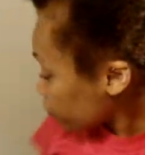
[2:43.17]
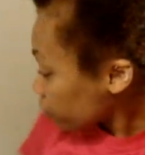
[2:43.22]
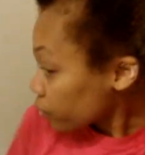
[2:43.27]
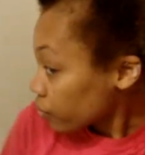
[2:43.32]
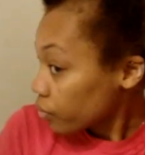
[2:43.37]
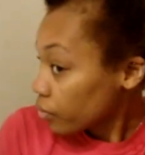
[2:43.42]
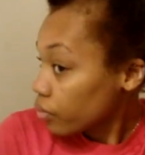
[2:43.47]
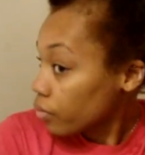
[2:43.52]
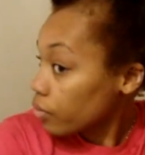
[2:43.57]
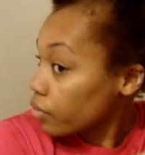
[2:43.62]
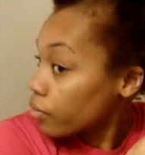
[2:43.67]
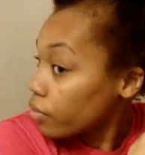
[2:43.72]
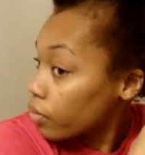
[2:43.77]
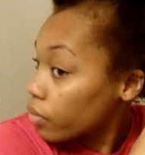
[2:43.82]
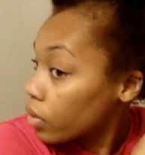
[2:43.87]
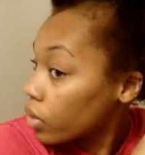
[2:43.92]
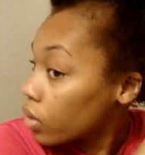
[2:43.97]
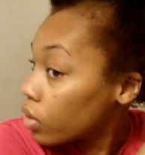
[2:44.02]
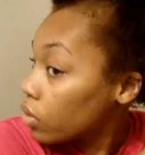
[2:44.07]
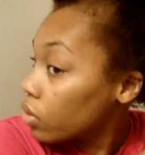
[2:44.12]

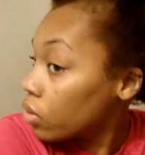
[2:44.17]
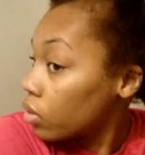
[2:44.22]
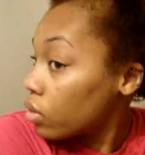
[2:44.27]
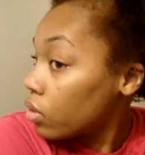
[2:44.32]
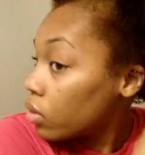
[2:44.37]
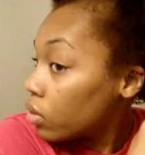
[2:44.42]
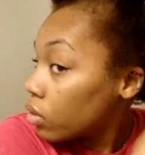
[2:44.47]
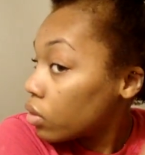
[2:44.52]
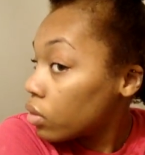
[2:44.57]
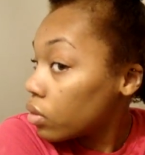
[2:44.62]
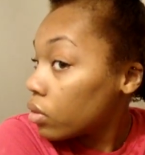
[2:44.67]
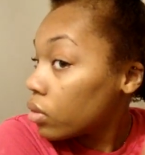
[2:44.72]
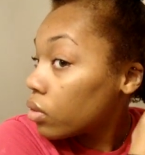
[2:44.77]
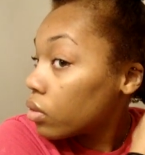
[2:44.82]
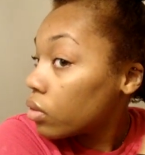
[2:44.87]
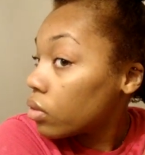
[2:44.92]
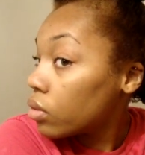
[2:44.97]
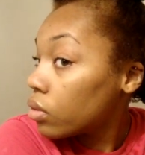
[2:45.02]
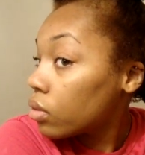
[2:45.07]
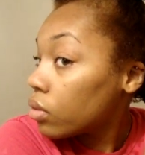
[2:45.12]

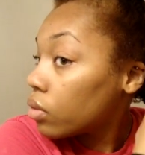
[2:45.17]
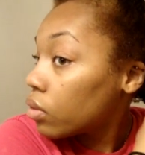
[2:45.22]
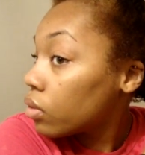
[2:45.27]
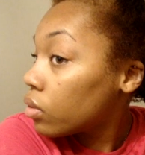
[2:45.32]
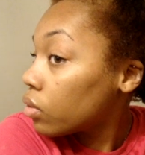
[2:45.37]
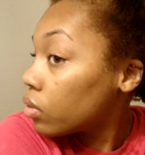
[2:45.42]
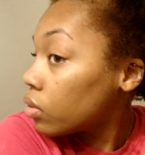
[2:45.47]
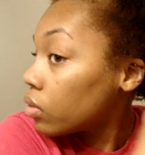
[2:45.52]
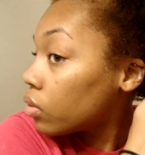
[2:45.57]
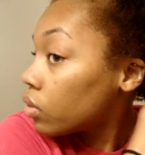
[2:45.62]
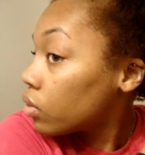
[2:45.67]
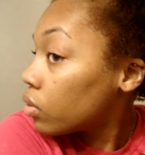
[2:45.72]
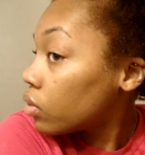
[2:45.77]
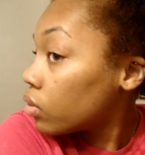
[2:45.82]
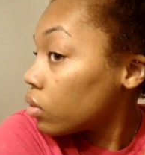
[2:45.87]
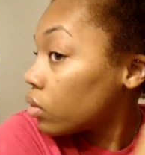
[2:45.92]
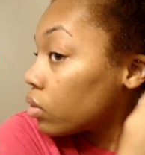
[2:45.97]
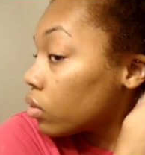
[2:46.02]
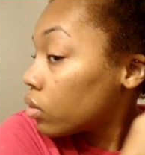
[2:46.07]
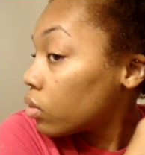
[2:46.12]

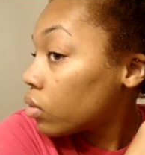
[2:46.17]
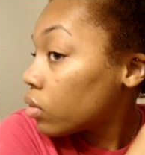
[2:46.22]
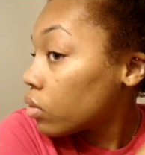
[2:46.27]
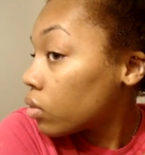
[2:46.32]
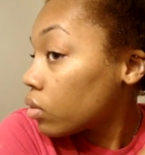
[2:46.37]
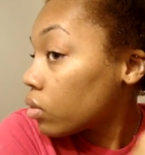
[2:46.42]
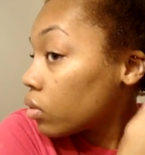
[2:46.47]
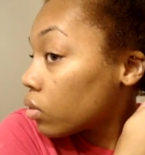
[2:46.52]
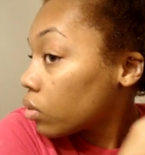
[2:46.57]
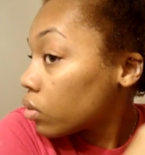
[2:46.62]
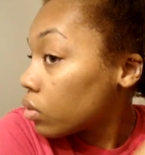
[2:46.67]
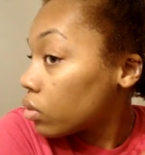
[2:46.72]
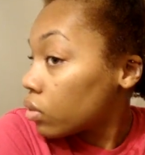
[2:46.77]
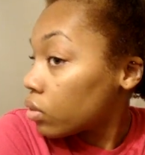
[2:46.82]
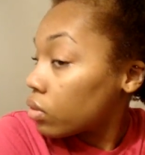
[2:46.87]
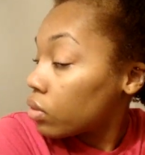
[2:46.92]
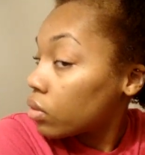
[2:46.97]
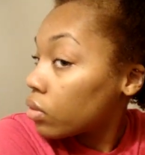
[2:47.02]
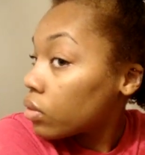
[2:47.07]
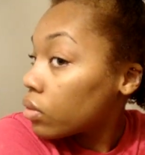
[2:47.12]

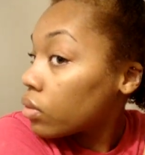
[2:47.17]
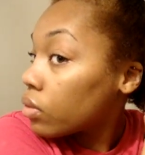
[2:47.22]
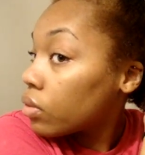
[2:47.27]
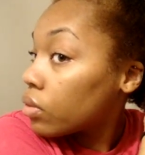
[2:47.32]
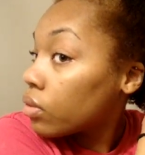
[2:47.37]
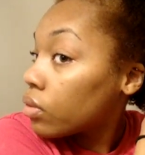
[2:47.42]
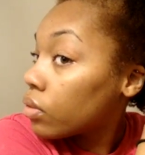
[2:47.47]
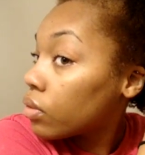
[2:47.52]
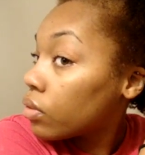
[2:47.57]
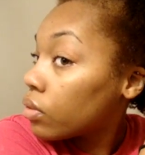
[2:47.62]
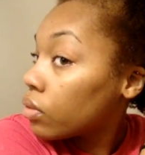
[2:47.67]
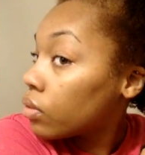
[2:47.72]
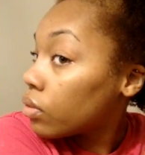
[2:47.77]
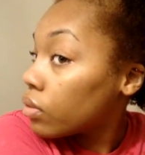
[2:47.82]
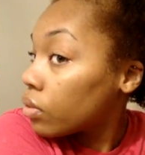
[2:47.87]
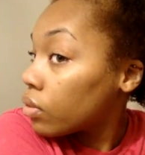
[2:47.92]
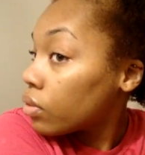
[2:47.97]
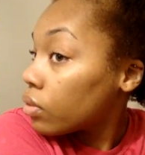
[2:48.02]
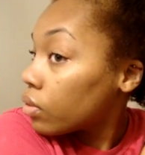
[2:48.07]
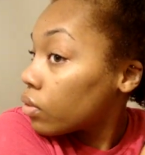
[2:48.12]

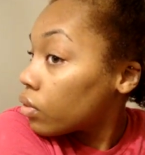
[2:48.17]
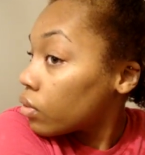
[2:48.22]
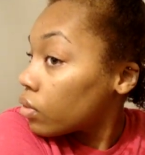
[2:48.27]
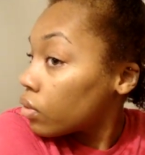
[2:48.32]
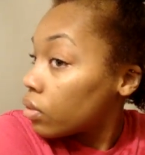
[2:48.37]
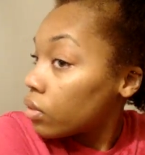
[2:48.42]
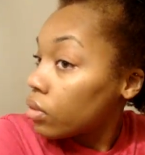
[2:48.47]
No one is speaking in this clip.